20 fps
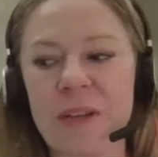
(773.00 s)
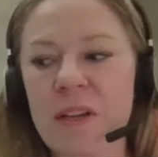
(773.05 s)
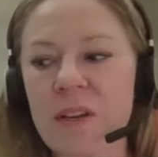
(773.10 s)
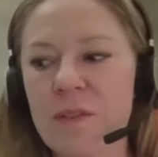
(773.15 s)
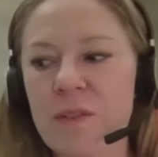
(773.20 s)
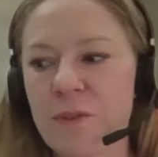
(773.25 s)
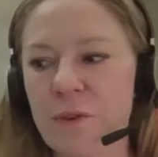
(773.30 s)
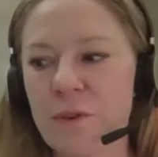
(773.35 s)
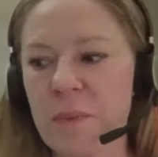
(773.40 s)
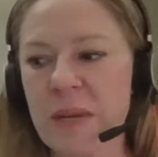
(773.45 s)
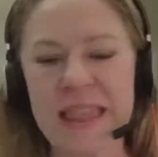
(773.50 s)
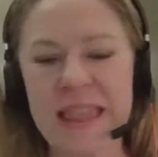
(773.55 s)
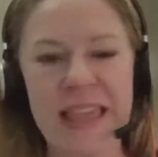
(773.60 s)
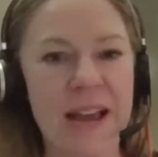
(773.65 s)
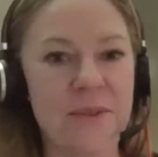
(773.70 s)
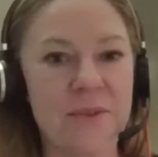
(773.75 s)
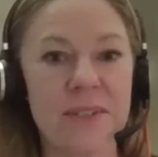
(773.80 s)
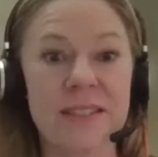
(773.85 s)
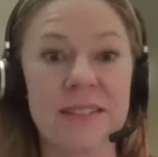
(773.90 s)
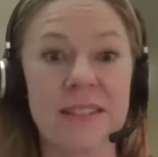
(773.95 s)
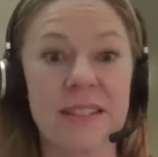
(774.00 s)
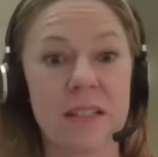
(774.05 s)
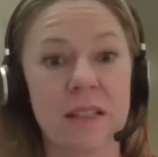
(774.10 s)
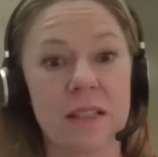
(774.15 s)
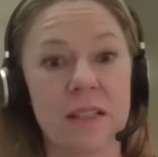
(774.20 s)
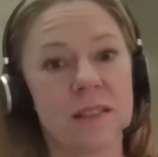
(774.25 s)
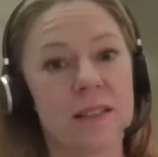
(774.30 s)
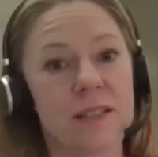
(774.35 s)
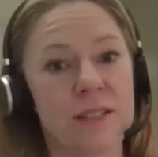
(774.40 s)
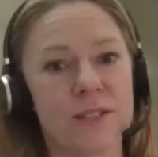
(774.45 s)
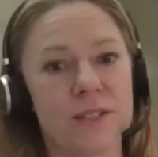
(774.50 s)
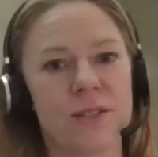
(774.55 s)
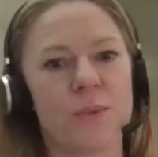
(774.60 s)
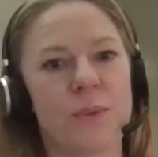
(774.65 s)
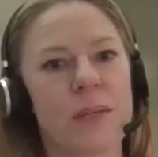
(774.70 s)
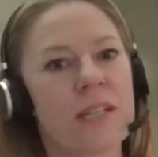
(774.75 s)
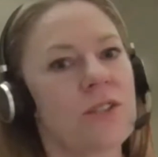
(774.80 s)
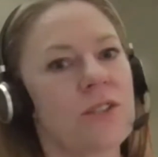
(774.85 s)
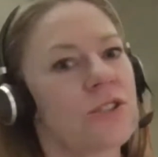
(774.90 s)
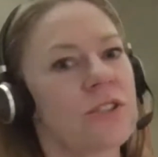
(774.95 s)
For me, that was the
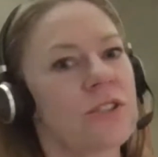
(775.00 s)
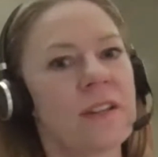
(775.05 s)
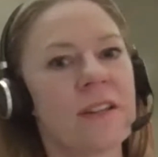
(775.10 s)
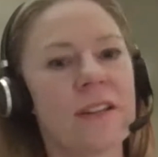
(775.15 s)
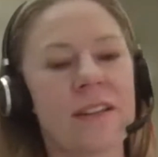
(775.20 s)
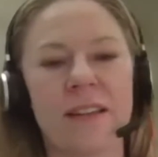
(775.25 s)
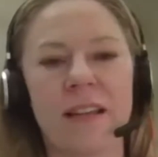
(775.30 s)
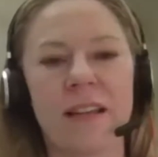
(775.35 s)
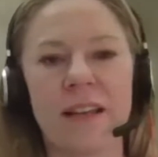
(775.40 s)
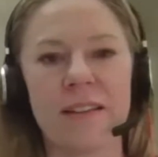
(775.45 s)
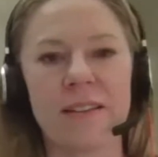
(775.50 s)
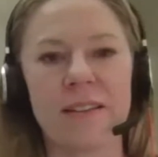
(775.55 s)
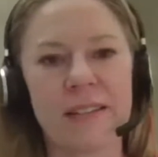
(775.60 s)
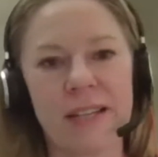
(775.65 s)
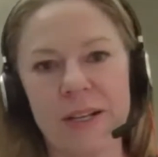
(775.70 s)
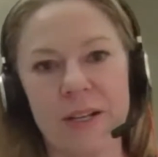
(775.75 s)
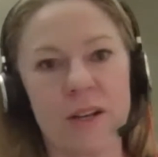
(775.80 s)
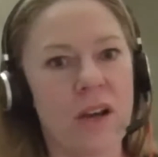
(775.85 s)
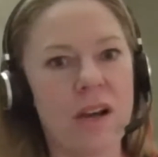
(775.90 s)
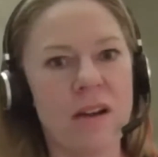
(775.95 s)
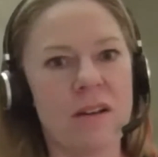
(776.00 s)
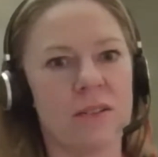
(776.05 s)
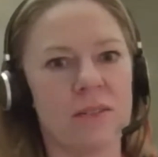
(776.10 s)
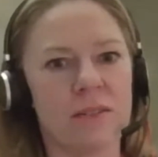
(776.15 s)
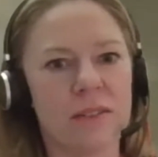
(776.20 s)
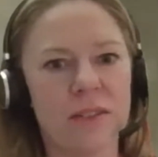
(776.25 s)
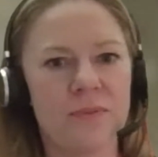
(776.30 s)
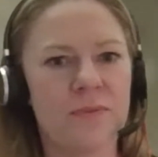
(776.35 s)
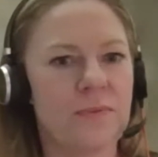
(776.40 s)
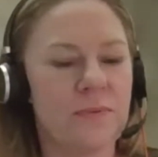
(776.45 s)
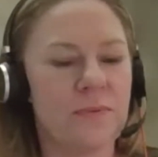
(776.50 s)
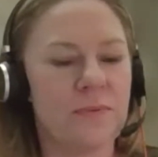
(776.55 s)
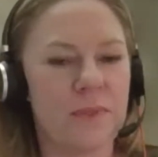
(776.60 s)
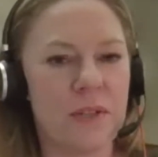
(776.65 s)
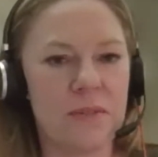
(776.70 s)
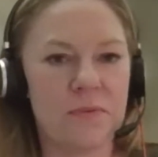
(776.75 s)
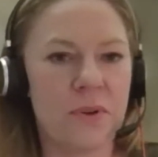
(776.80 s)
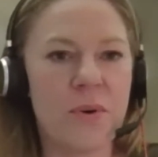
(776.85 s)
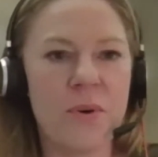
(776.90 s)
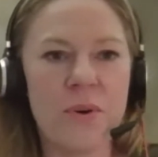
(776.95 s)
switch that, like, oh,
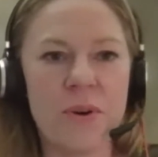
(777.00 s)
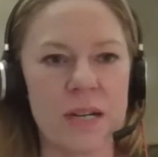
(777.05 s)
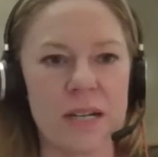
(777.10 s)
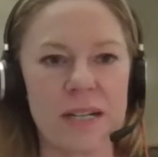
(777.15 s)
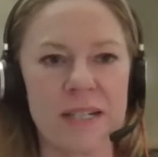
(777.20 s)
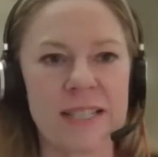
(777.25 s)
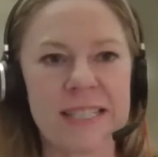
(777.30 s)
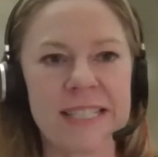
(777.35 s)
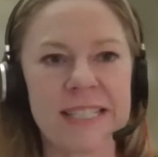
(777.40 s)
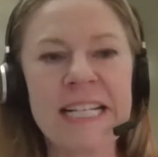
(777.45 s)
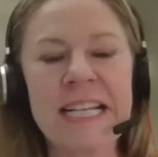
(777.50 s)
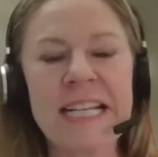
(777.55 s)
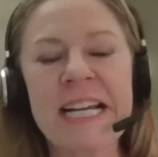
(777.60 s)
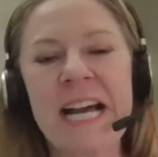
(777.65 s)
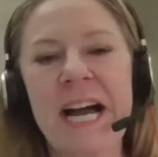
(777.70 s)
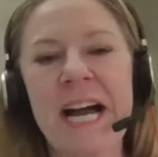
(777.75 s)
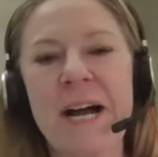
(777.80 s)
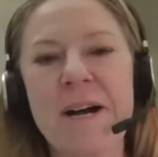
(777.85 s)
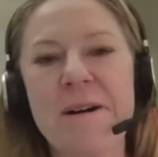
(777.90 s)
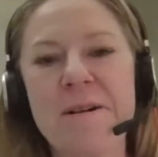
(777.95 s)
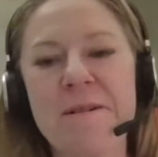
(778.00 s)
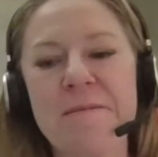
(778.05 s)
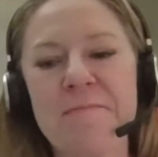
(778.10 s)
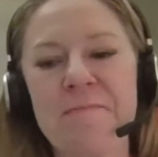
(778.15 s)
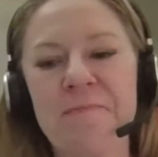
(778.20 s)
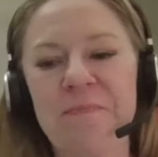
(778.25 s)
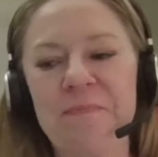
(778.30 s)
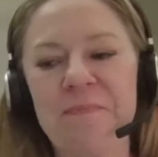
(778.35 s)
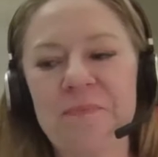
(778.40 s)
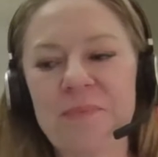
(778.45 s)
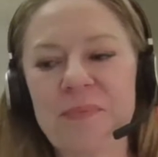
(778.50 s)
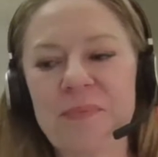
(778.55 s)
of course. There